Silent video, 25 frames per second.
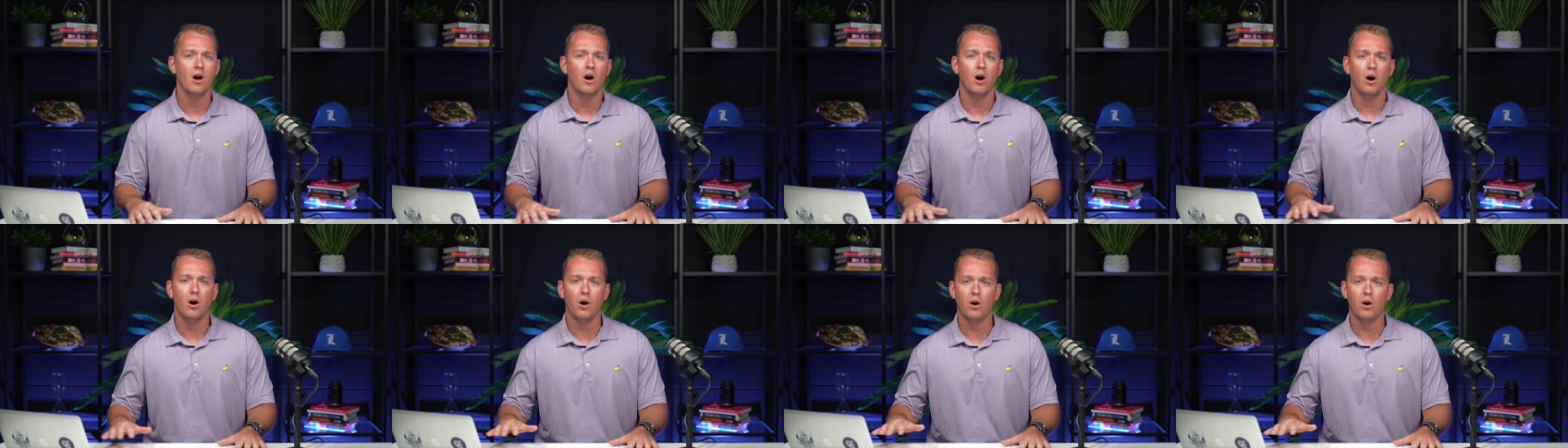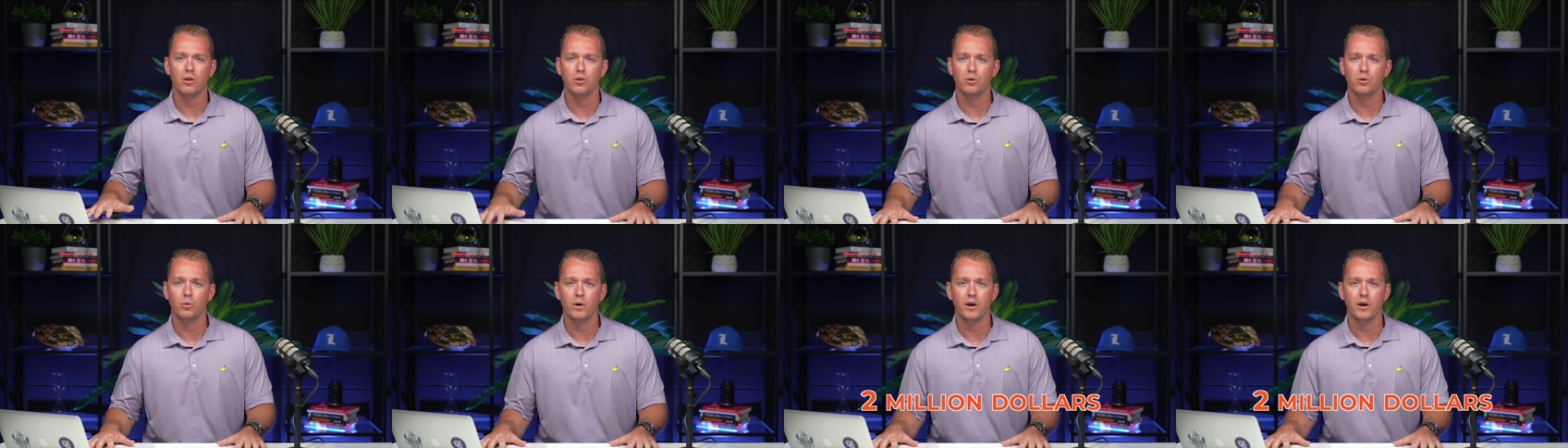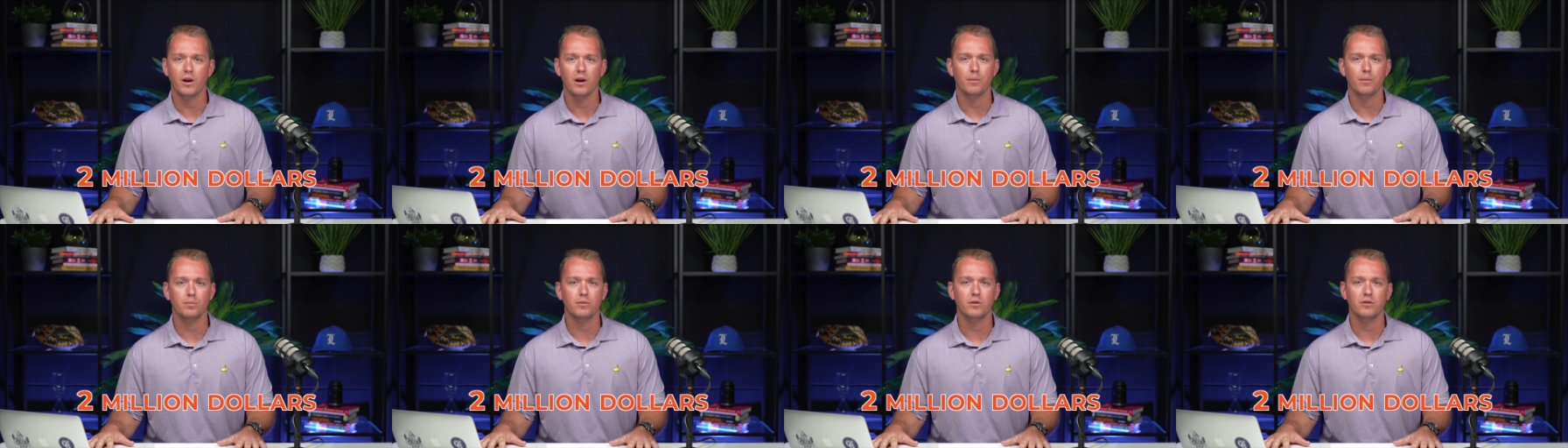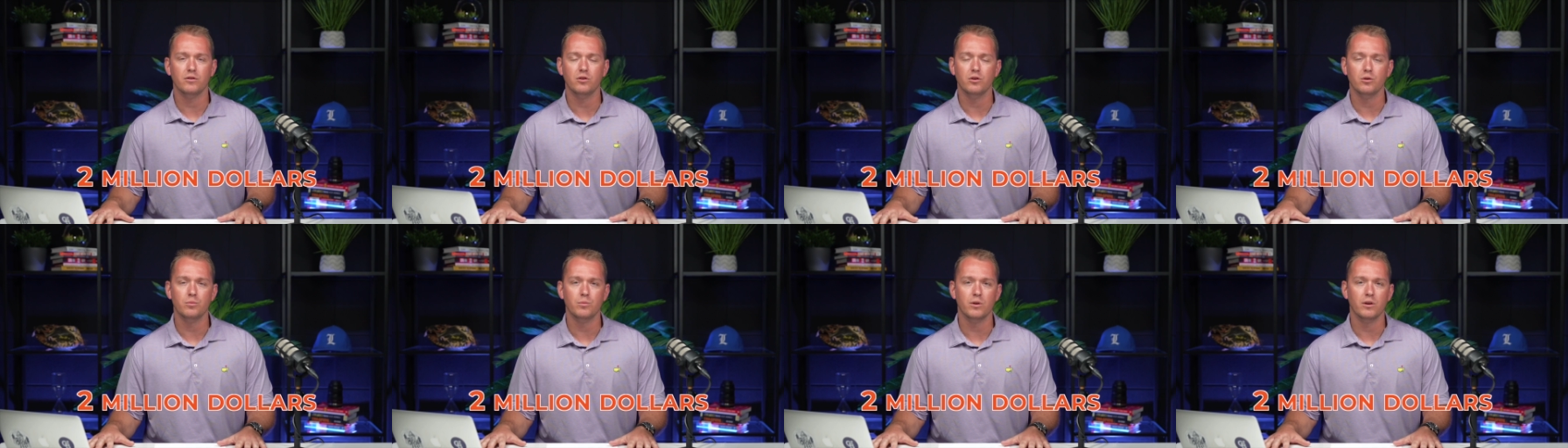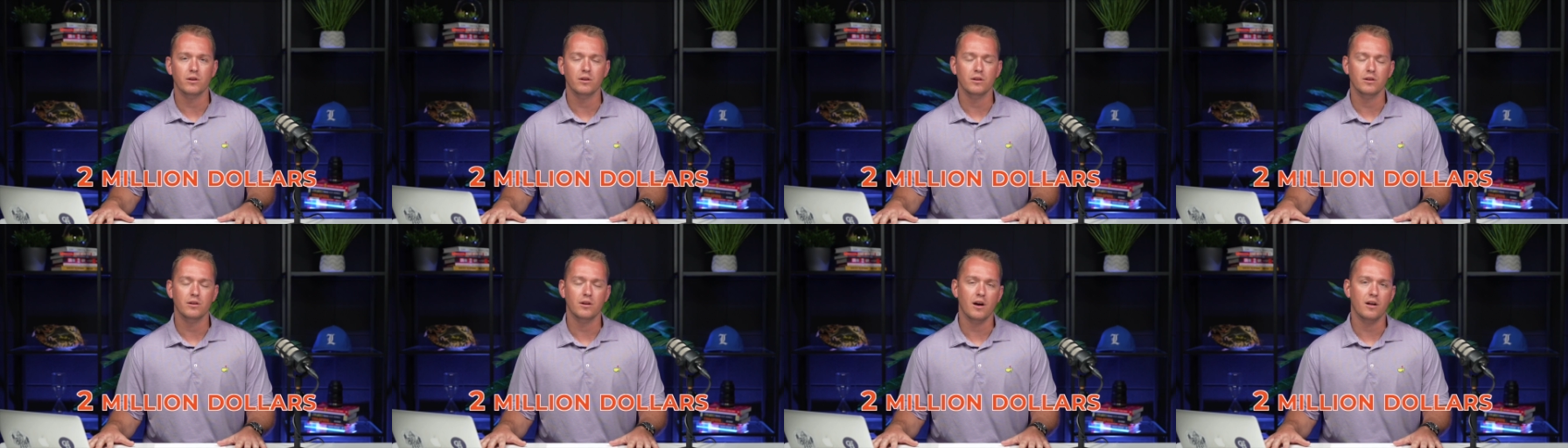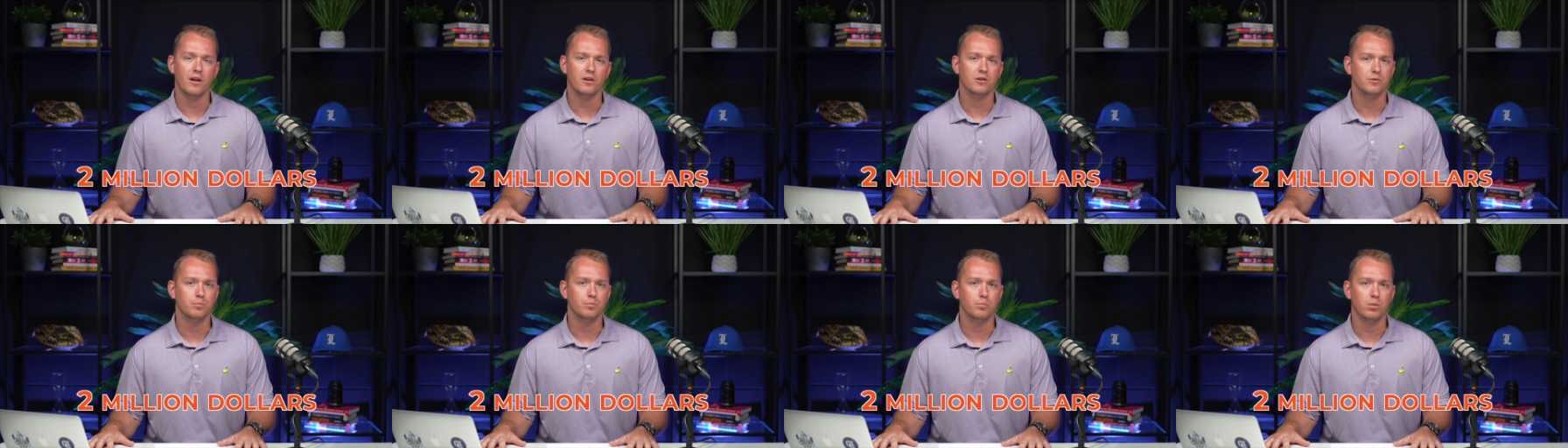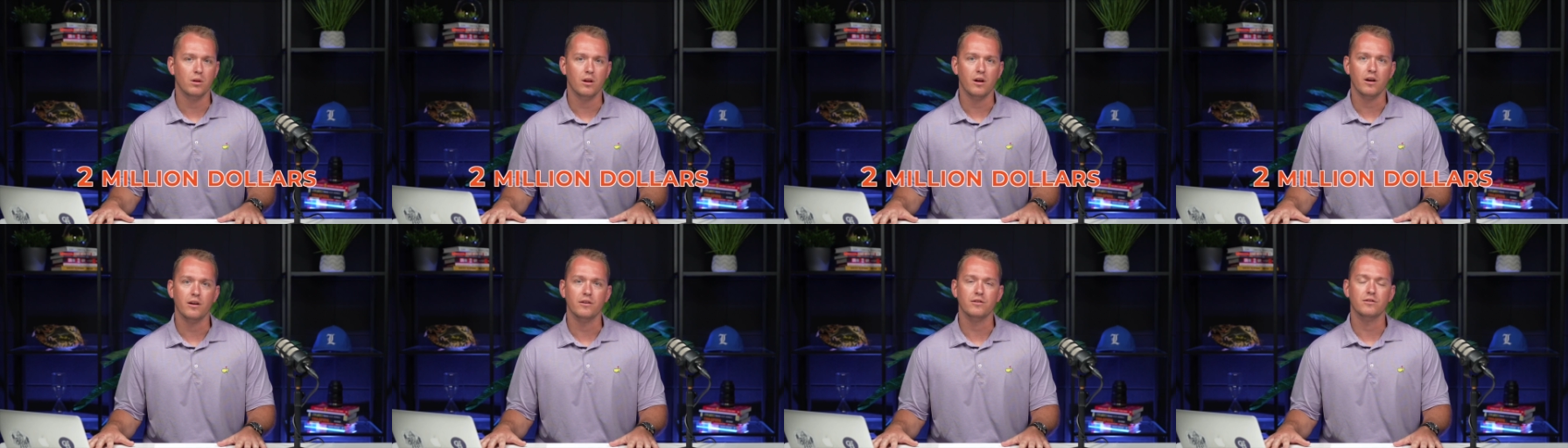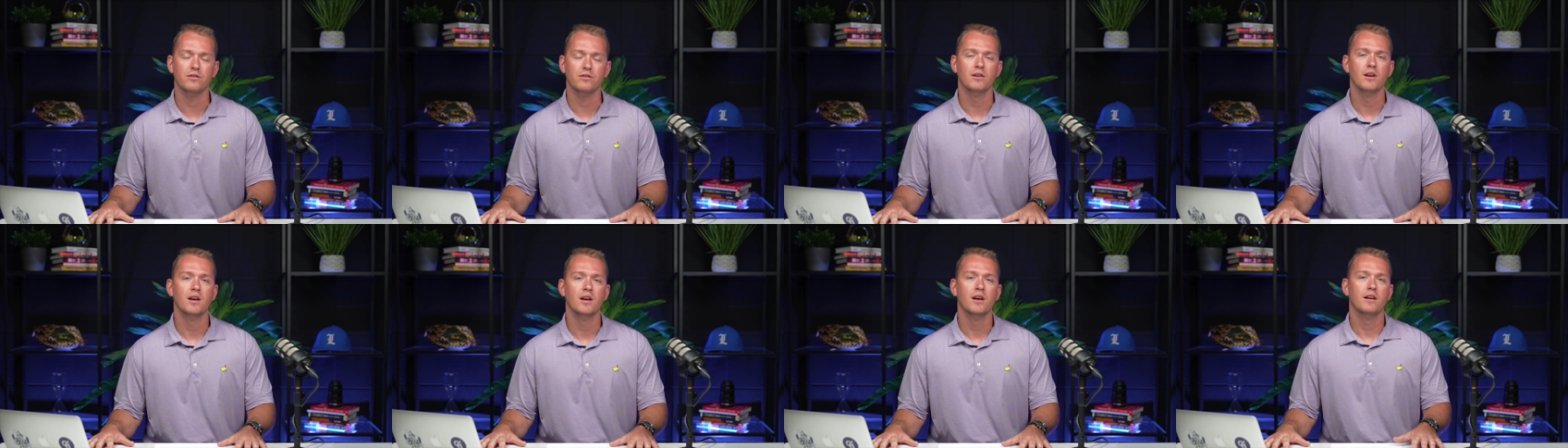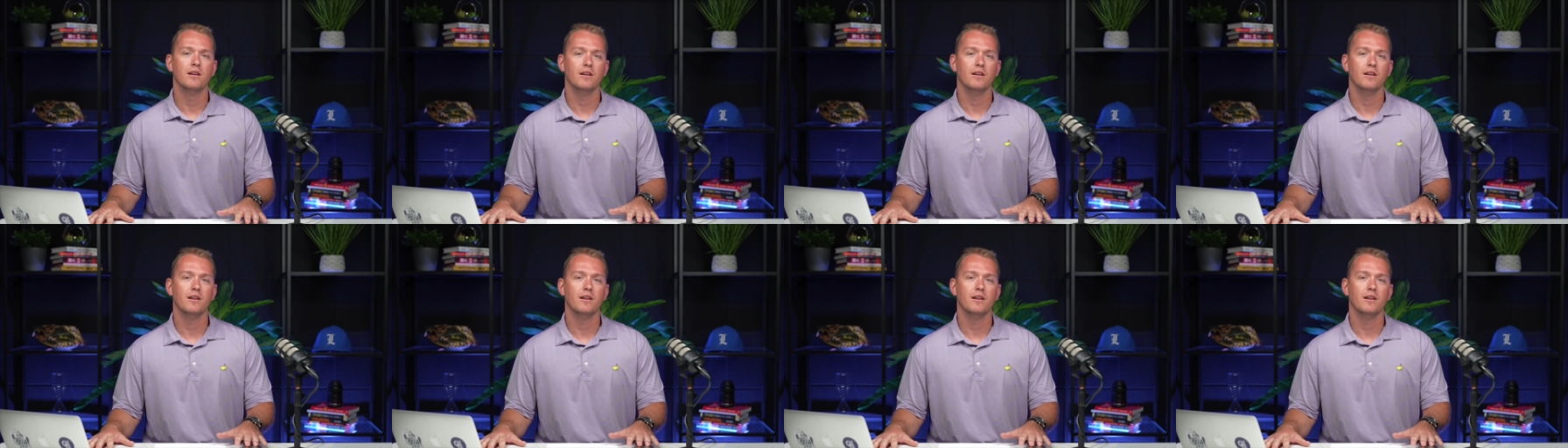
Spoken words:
all the way up to $2 million plus.